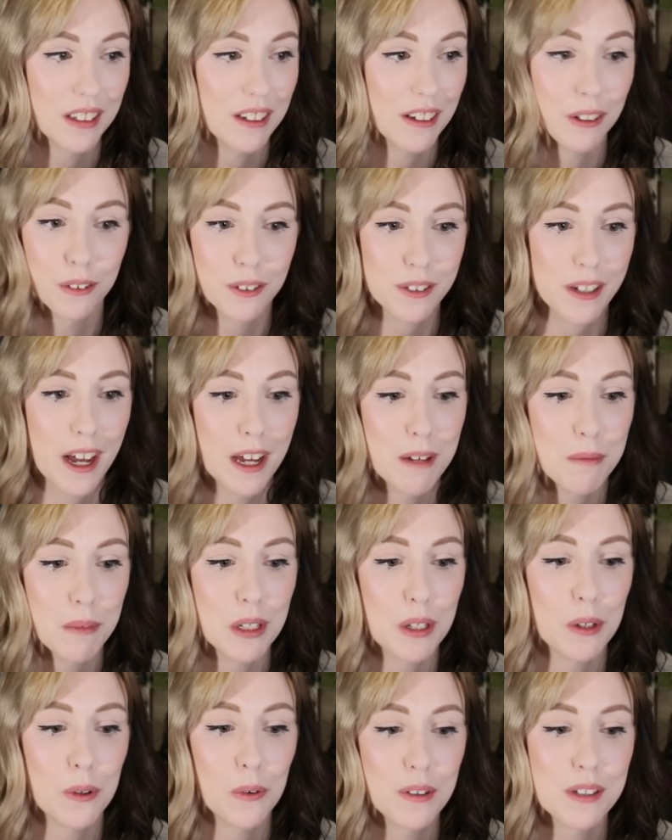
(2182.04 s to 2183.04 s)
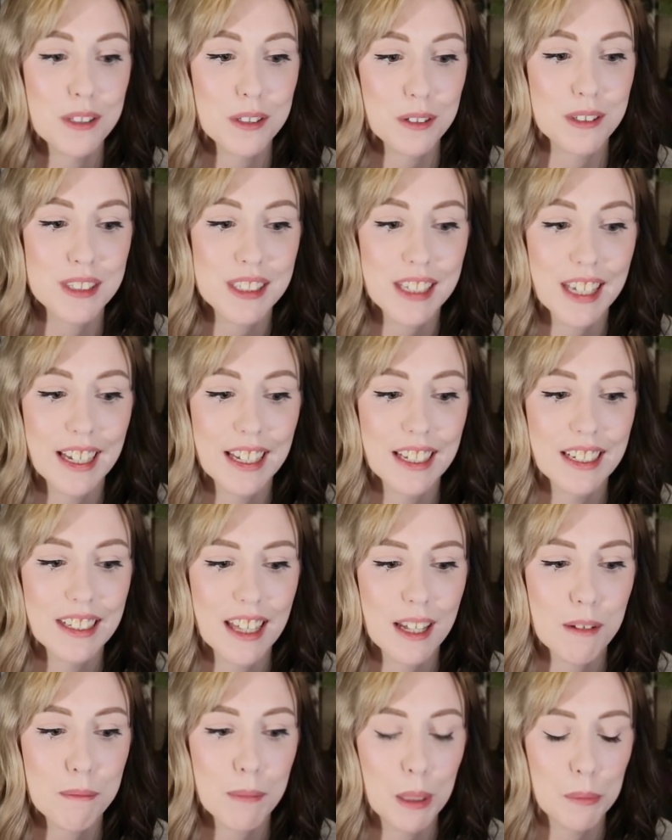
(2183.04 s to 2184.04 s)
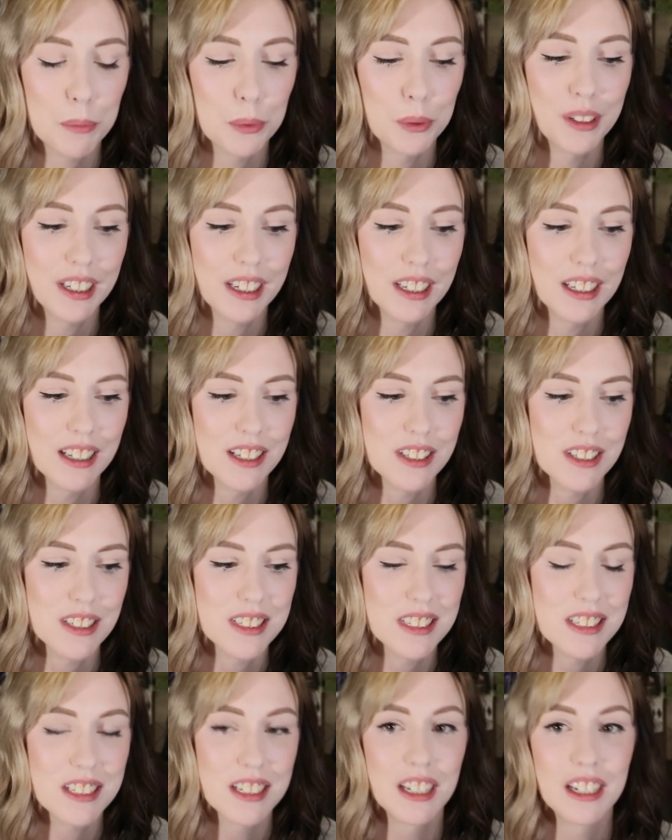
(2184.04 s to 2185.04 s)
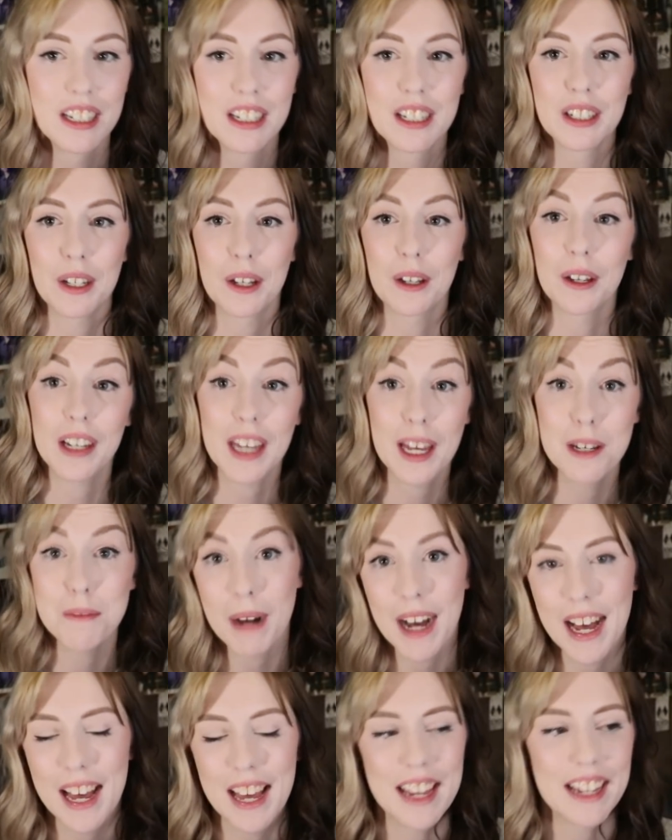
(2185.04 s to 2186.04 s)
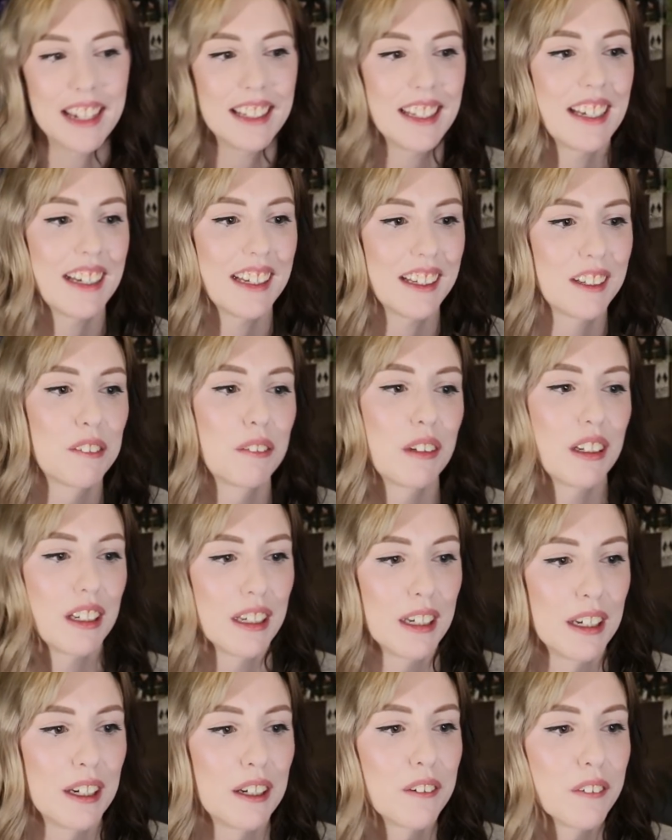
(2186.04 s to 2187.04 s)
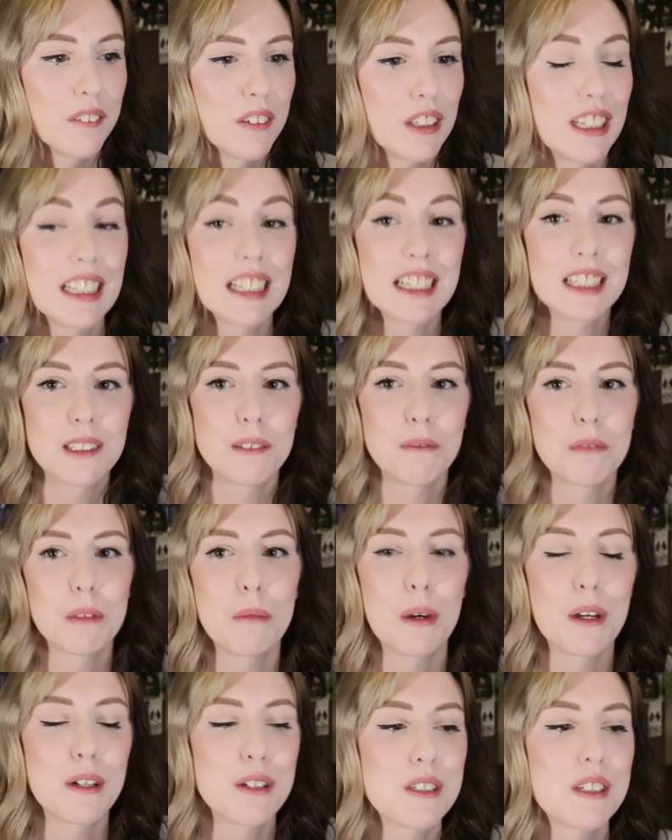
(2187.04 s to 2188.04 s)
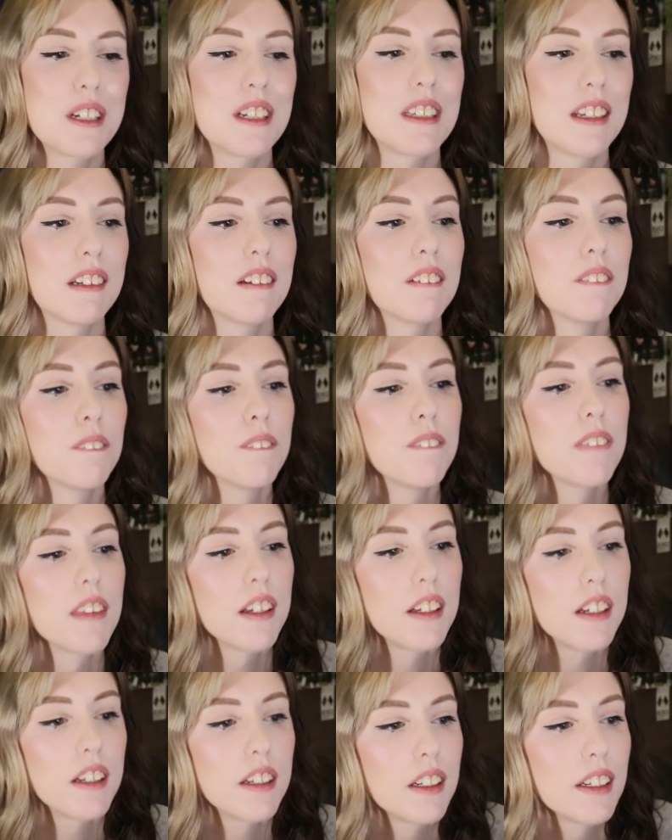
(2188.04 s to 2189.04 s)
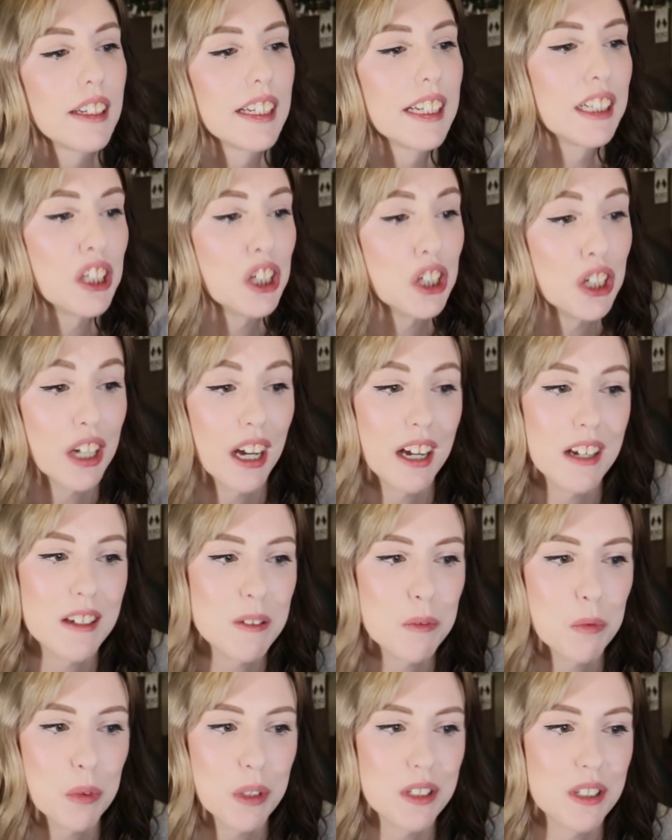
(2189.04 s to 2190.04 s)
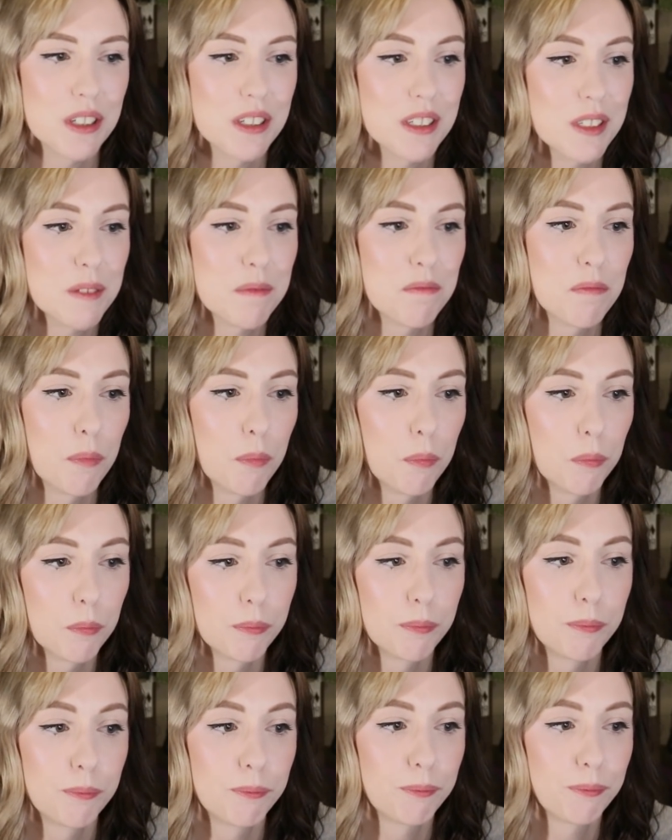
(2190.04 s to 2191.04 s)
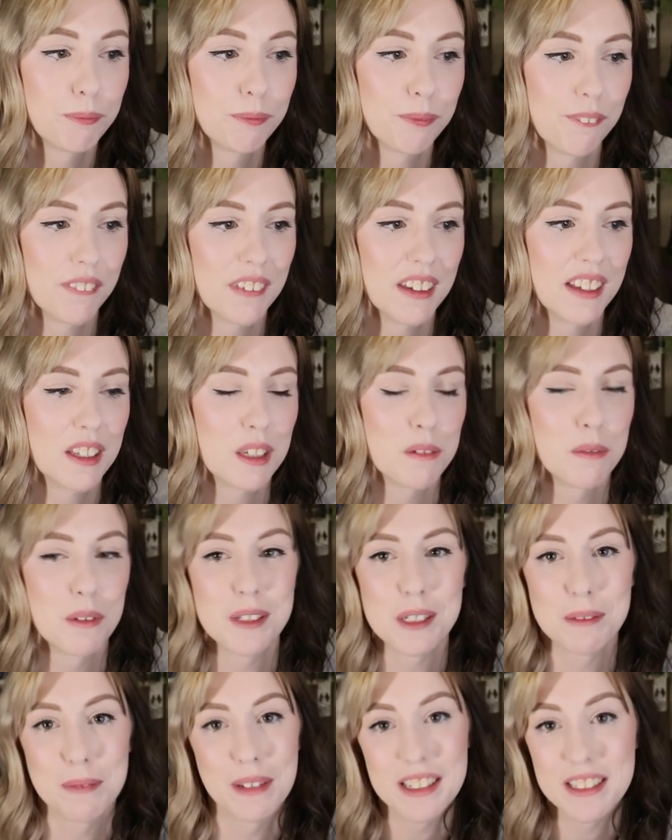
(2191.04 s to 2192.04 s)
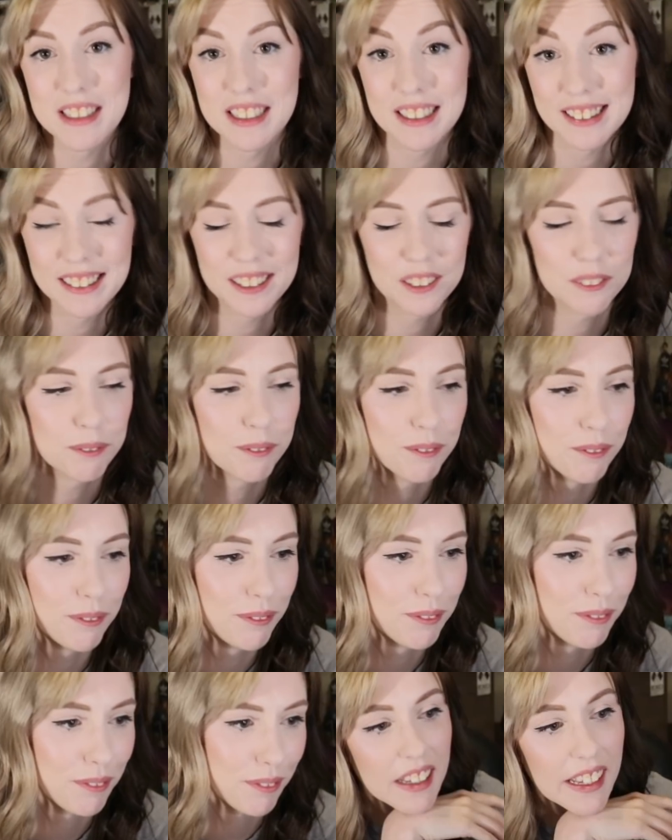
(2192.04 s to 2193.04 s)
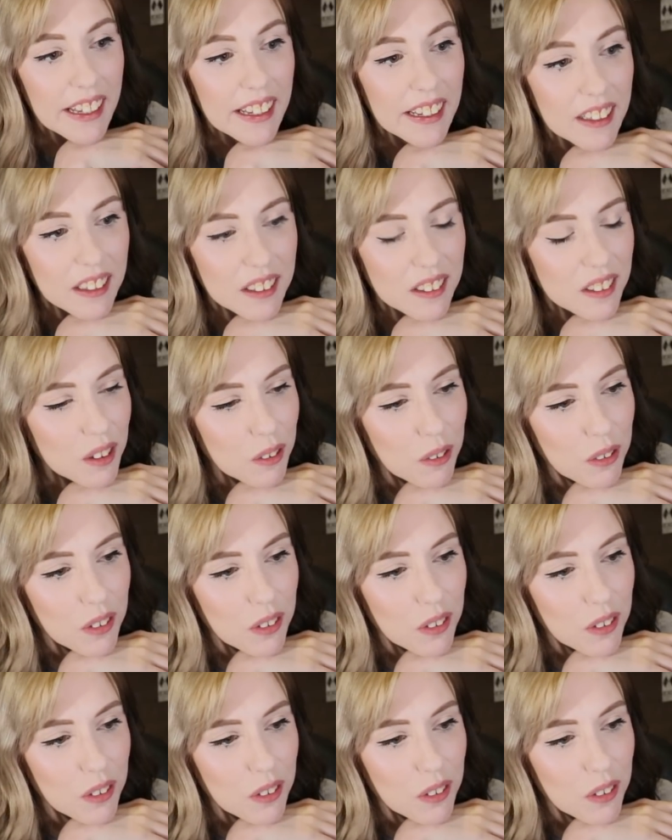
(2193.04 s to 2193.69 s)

at all time, but you're always so scared that people are gonna just go, okay, bye. Like, you know, you need them the most, and then you guys were just the most amazing thing. There